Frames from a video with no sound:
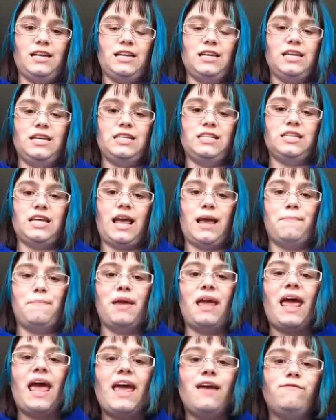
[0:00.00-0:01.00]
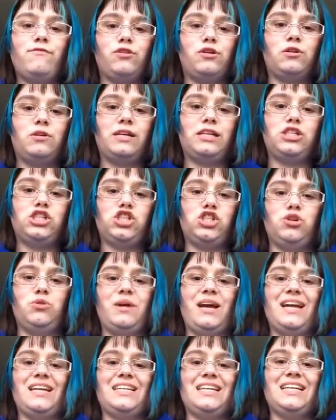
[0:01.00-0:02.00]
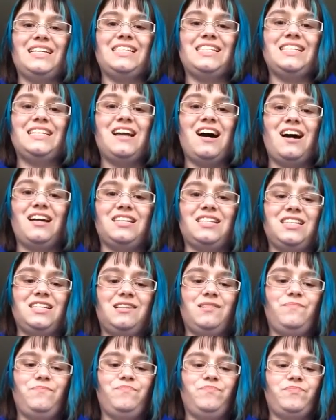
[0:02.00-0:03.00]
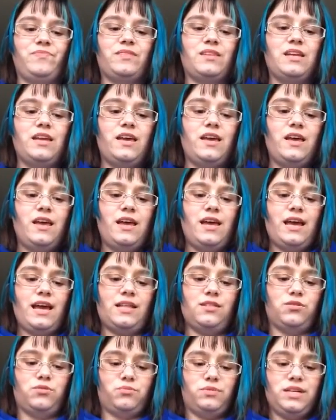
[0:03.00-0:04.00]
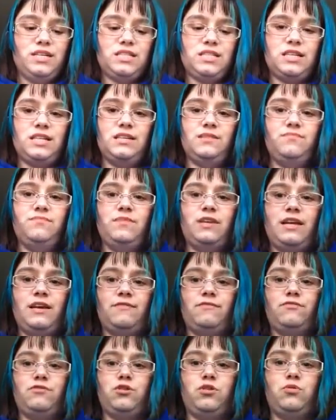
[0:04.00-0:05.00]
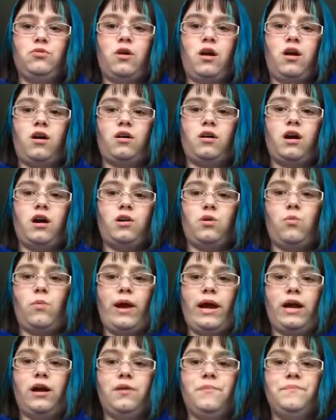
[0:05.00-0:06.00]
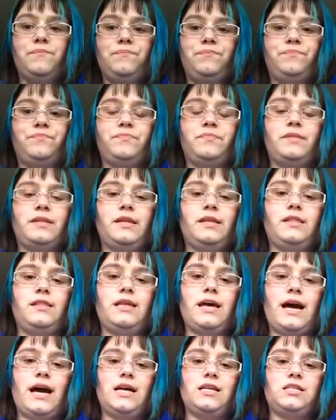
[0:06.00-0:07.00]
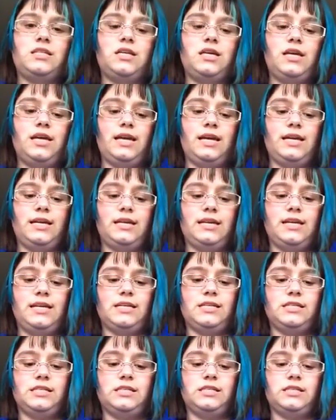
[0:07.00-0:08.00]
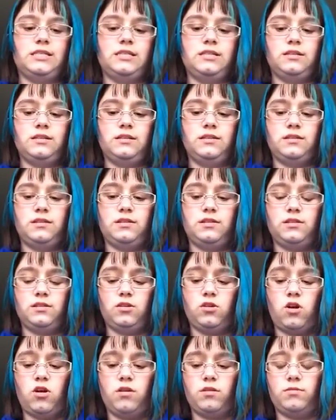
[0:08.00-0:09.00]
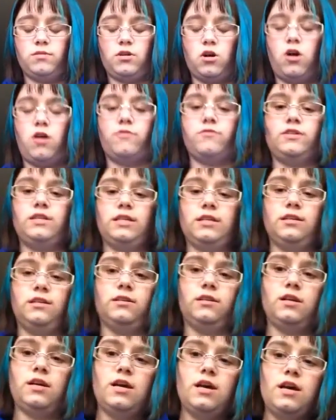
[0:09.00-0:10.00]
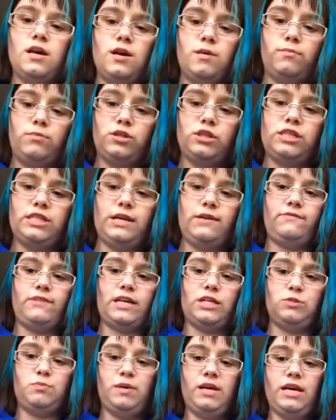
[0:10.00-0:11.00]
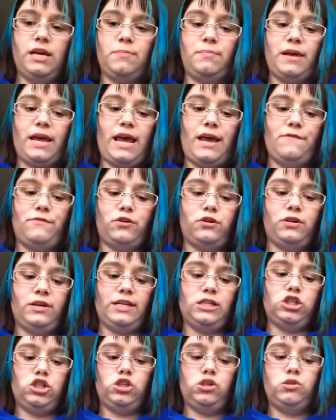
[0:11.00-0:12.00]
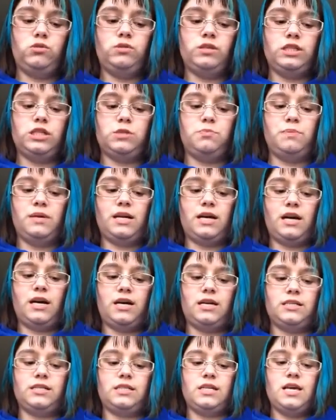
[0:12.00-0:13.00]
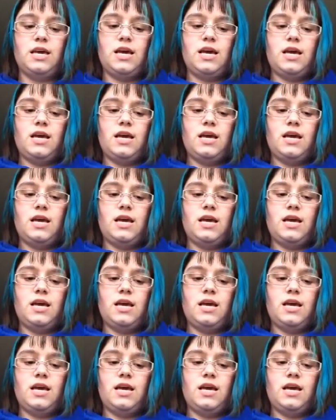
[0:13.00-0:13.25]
it is a behavioral issue, and it's not. And the reason, if you are unaware, that it is often perceived as being a behavioral issue is because